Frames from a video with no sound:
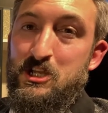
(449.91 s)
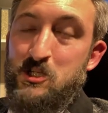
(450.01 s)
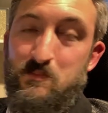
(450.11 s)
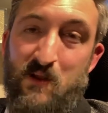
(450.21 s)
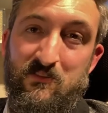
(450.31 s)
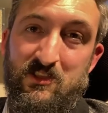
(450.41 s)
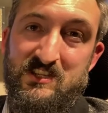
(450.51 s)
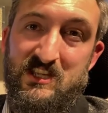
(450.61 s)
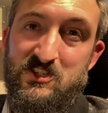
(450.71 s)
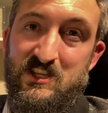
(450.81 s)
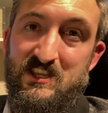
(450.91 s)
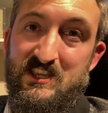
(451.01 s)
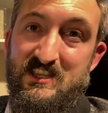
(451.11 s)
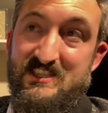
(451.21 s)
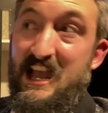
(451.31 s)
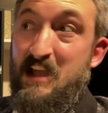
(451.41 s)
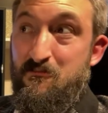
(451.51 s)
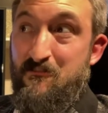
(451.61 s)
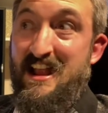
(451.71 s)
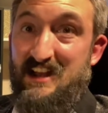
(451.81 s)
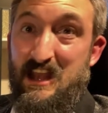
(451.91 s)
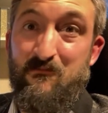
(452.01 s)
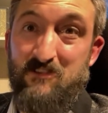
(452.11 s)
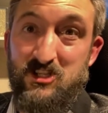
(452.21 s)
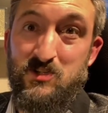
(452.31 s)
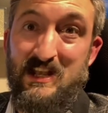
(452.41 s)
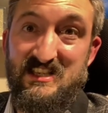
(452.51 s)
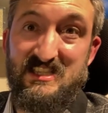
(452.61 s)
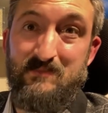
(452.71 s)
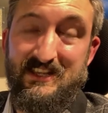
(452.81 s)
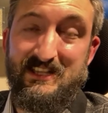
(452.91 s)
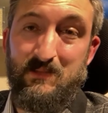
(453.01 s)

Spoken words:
to both the teachers and frankly frustrates them a little